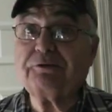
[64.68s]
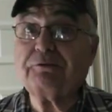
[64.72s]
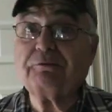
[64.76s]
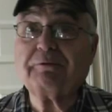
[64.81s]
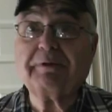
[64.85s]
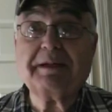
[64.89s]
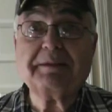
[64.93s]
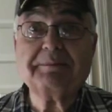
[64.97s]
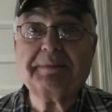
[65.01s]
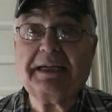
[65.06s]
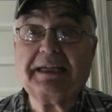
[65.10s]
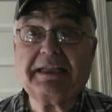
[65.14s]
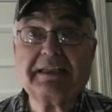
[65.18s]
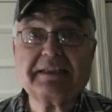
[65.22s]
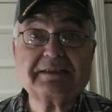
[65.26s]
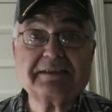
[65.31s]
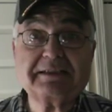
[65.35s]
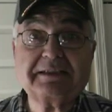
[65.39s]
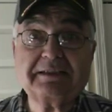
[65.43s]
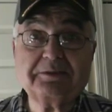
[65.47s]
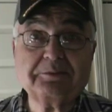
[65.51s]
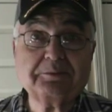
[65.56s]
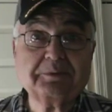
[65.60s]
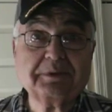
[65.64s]
great
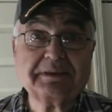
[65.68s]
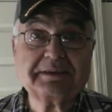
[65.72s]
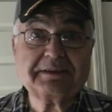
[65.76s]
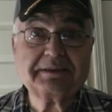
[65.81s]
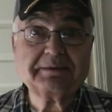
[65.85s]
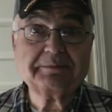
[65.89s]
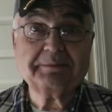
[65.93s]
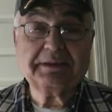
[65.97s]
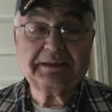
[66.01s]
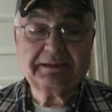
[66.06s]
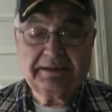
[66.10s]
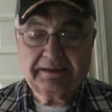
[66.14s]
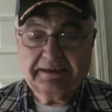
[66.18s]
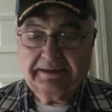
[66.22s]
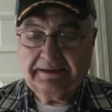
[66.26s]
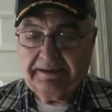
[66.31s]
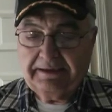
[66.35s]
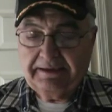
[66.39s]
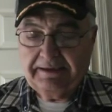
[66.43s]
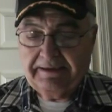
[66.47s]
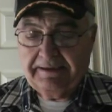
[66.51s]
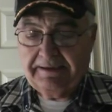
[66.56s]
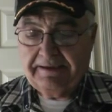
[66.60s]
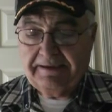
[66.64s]
magazine once a month.
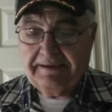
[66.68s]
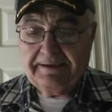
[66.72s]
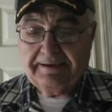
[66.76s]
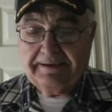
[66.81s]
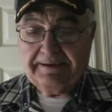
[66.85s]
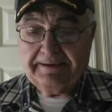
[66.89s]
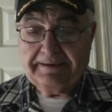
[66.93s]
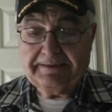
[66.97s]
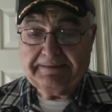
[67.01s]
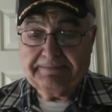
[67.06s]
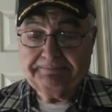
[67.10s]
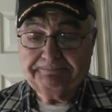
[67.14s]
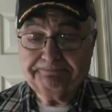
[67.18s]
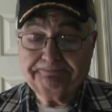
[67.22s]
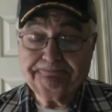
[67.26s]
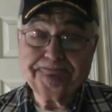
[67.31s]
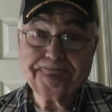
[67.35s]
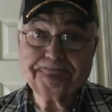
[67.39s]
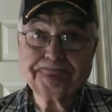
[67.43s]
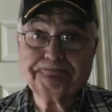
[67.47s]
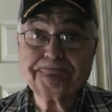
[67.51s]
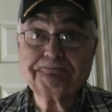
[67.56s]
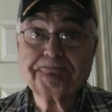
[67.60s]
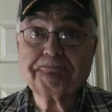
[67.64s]
Uh,
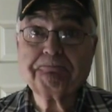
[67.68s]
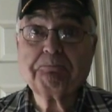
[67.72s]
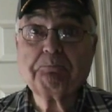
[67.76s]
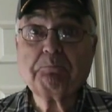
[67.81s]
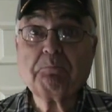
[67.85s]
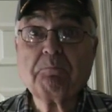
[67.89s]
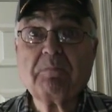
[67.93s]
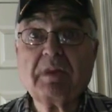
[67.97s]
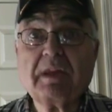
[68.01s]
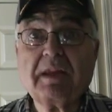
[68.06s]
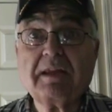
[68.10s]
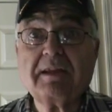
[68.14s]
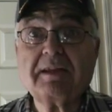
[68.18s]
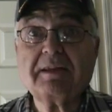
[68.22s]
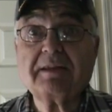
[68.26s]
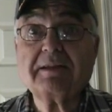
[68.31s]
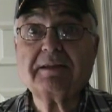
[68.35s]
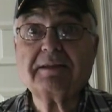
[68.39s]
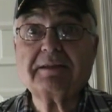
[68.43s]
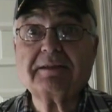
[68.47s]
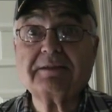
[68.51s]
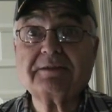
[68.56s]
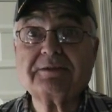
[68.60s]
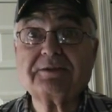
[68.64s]

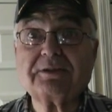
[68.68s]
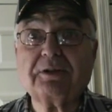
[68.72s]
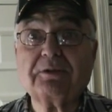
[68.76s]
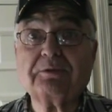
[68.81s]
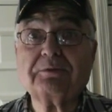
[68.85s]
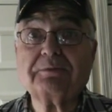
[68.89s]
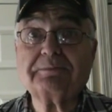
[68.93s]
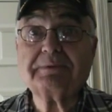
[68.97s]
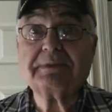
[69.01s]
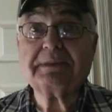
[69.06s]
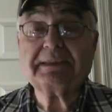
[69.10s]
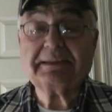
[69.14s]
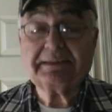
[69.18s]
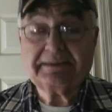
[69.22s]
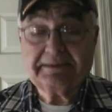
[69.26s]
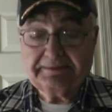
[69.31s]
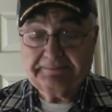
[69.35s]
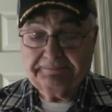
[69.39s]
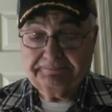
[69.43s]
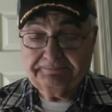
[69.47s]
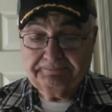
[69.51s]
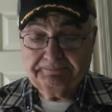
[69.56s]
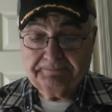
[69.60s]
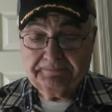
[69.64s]
so
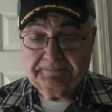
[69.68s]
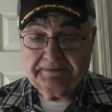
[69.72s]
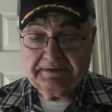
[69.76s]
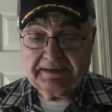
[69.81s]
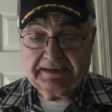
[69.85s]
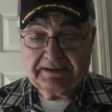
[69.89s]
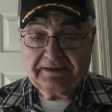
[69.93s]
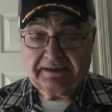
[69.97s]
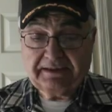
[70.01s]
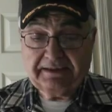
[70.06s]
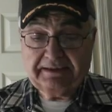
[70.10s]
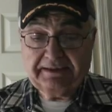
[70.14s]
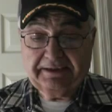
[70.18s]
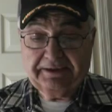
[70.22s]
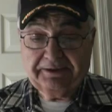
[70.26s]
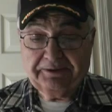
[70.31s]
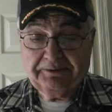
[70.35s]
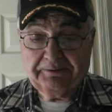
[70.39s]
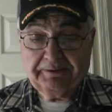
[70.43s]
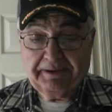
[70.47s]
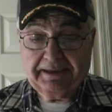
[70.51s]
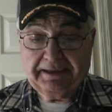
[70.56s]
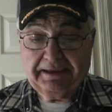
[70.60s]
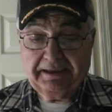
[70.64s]
uh, let's
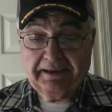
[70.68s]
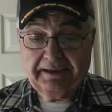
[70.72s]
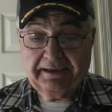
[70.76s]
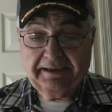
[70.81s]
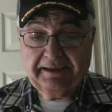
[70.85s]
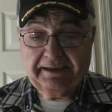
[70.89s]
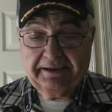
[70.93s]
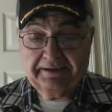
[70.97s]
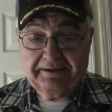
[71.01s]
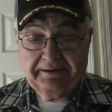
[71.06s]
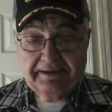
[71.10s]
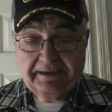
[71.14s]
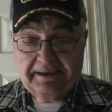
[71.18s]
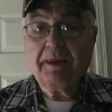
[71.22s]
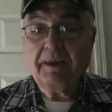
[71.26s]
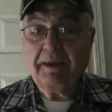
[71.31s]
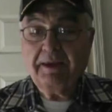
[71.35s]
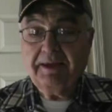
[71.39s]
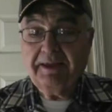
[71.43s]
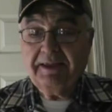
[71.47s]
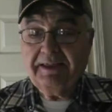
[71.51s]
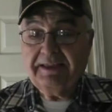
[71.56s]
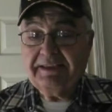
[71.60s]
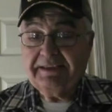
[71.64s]
continue right on here.
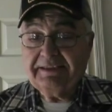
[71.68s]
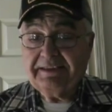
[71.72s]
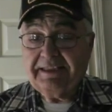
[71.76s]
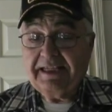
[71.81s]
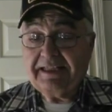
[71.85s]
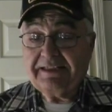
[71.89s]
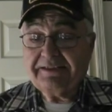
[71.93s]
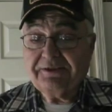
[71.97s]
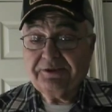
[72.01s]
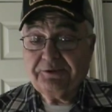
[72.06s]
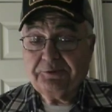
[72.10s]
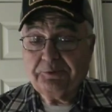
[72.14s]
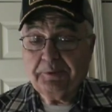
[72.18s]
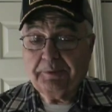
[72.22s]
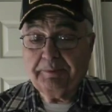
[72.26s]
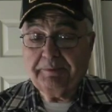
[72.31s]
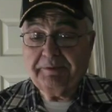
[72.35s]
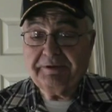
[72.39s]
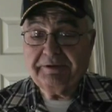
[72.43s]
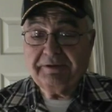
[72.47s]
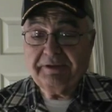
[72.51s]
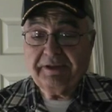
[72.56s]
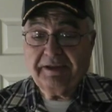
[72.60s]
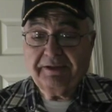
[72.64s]
Texas
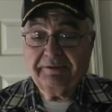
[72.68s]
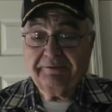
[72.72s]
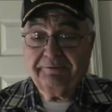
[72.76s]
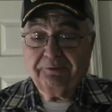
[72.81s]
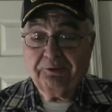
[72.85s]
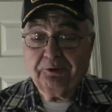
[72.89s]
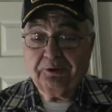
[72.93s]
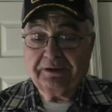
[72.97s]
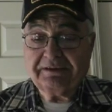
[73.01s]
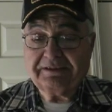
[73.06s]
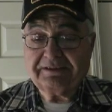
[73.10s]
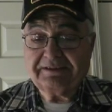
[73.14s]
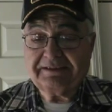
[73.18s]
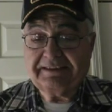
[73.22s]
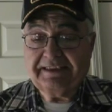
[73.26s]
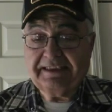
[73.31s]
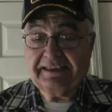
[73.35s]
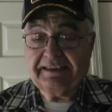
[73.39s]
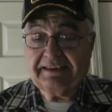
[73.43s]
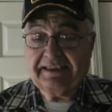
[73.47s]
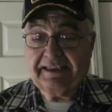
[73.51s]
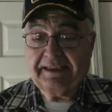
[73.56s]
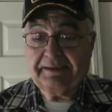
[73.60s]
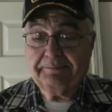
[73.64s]
woman foils
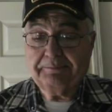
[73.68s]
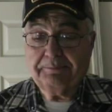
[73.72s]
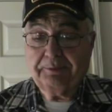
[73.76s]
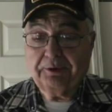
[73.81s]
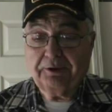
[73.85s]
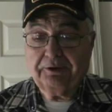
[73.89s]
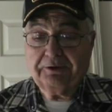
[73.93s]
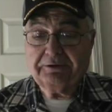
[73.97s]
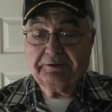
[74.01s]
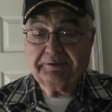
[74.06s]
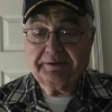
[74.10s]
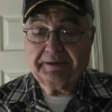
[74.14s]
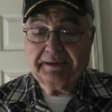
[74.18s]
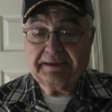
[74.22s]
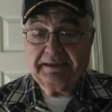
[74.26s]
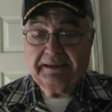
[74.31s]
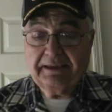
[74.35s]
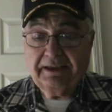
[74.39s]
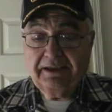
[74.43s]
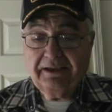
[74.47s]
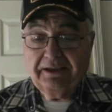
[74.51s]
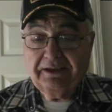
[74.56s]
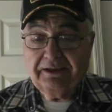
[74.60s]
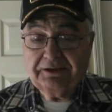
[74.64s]
daylight burglary.
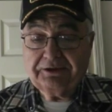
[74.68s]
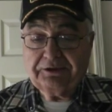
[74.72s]
A